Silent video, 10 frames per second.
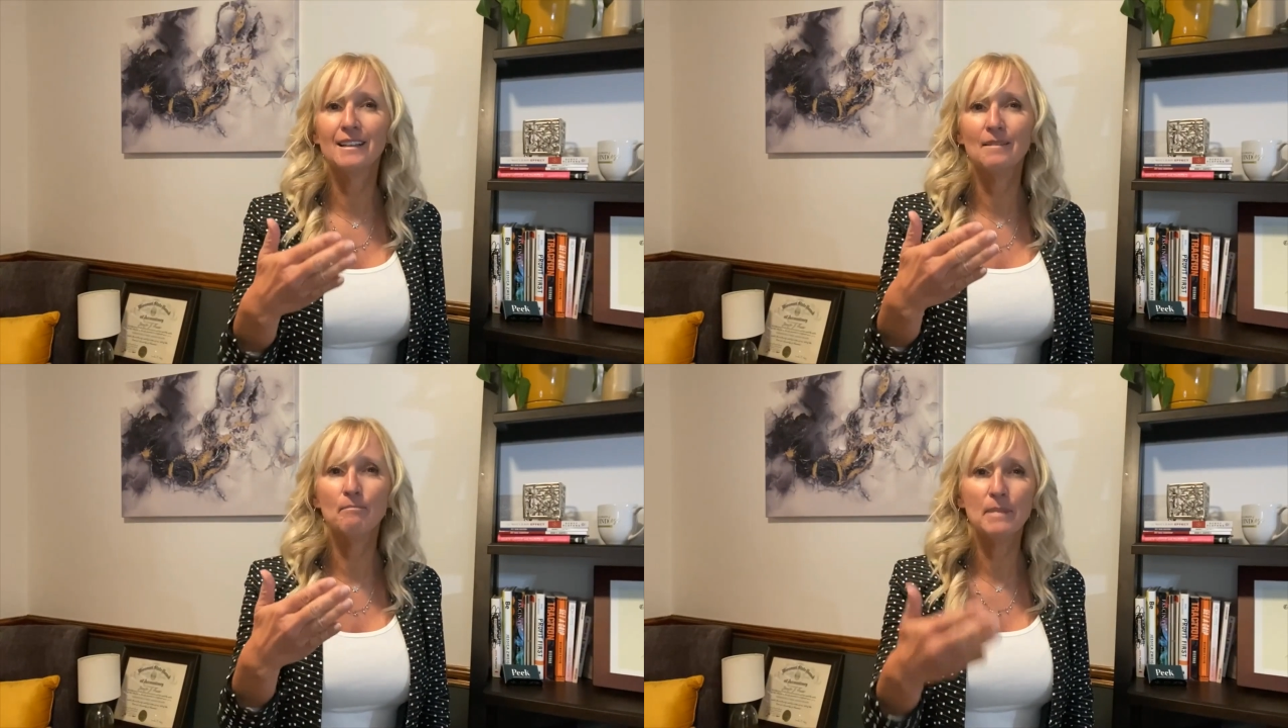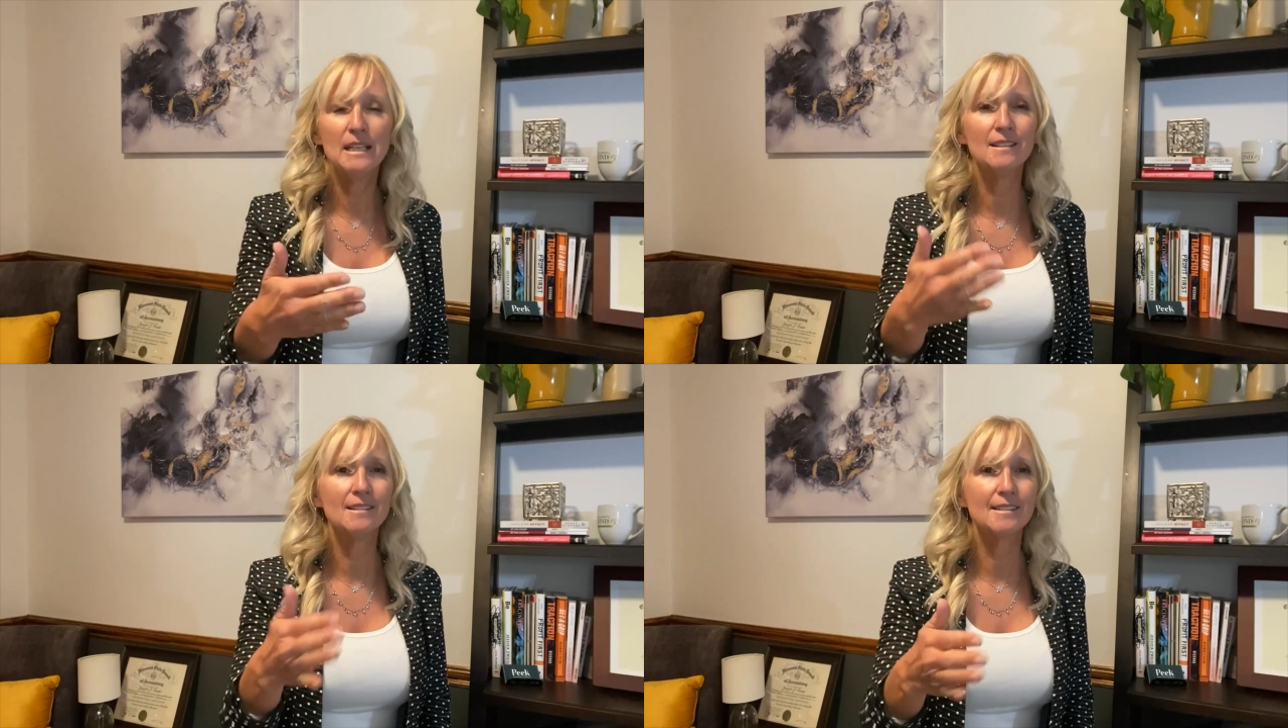
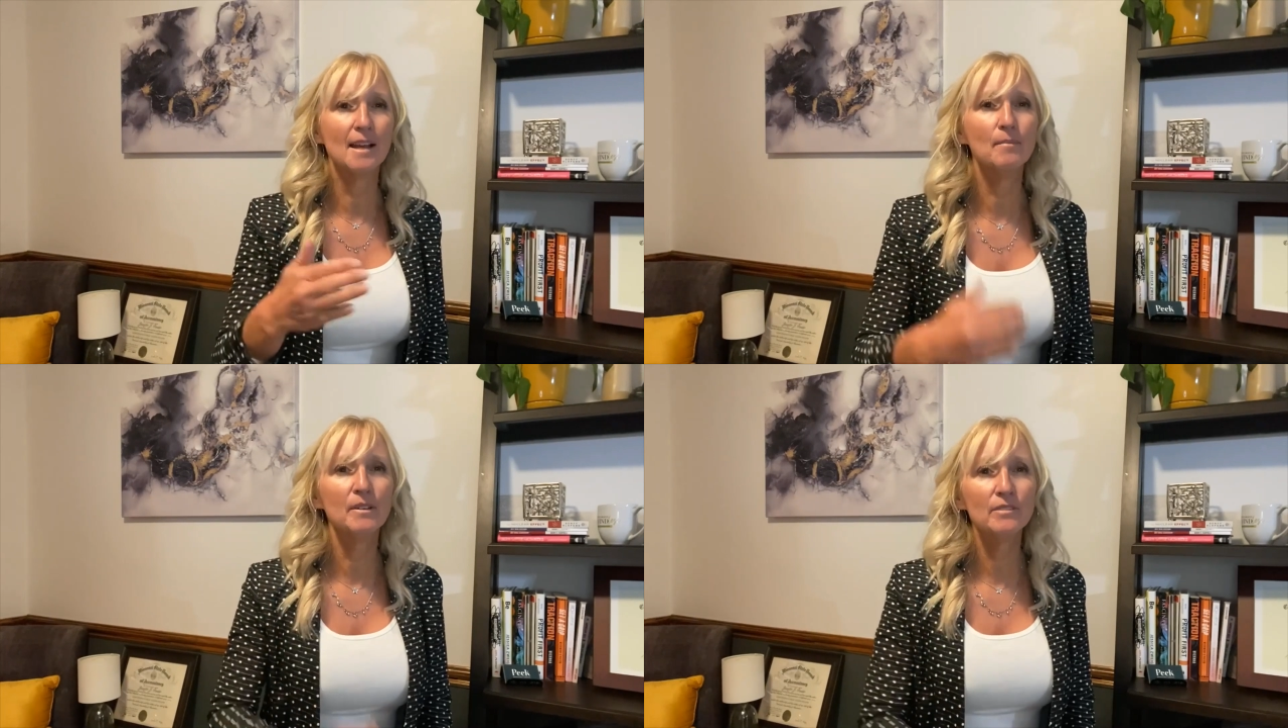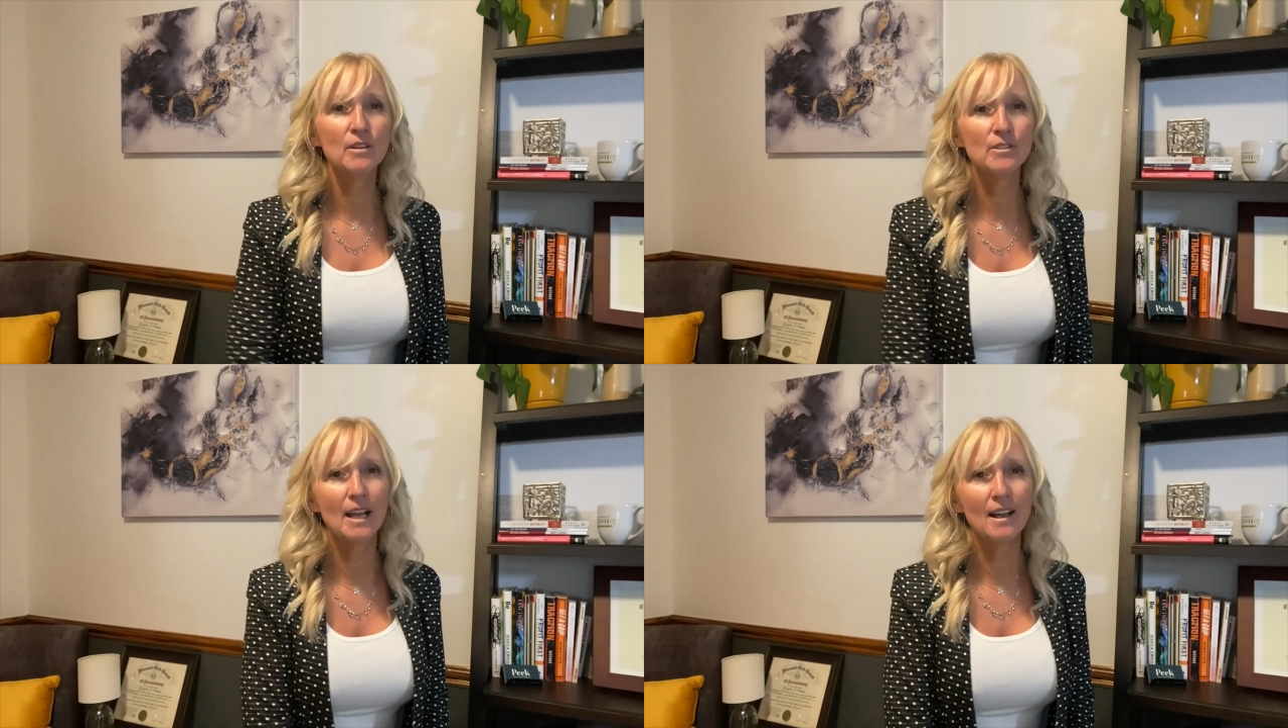meet some of
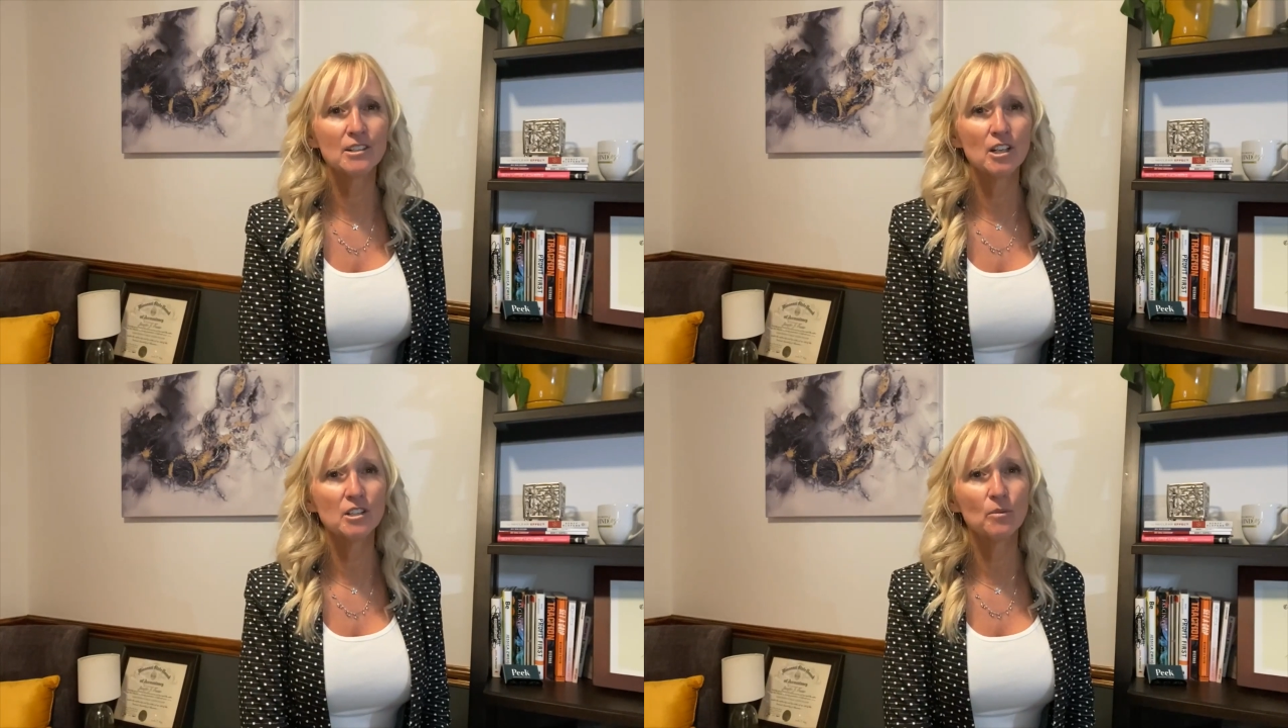those access